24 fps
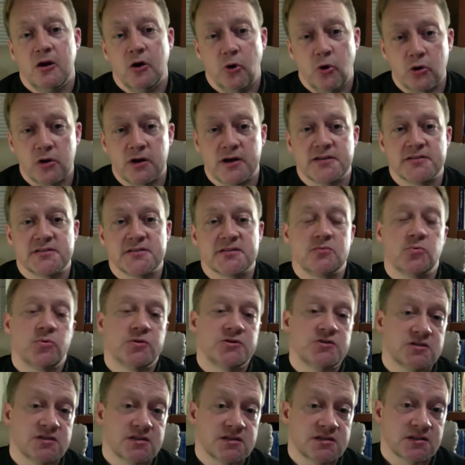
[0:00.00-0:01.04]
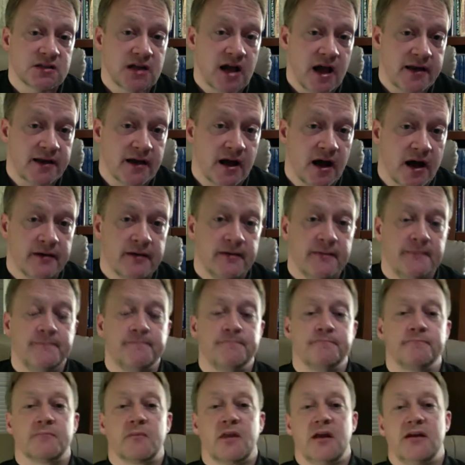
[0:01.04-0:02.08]
Horus, which is the sky god.
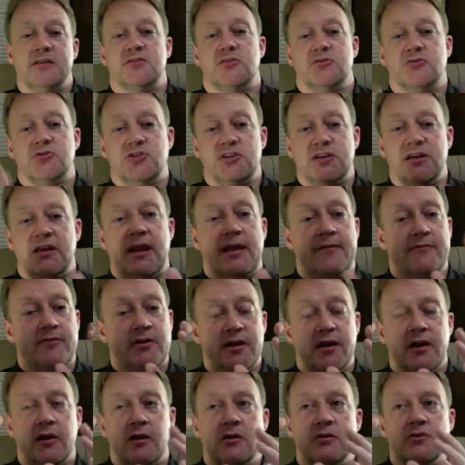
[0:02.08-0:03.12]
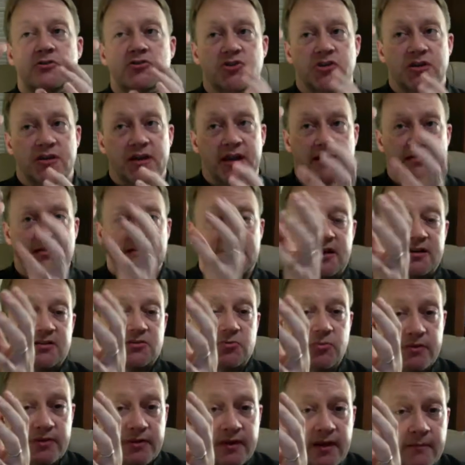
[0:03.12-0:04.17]
And so every year she has sex
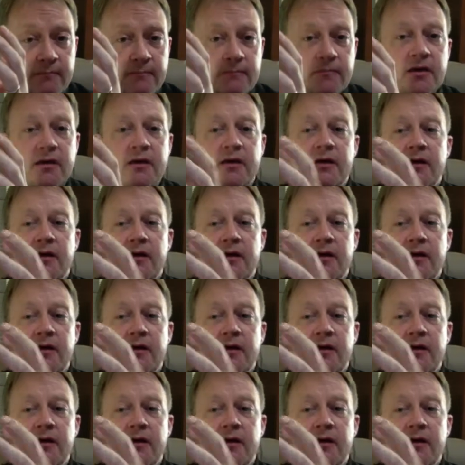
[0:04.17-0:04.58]
with him,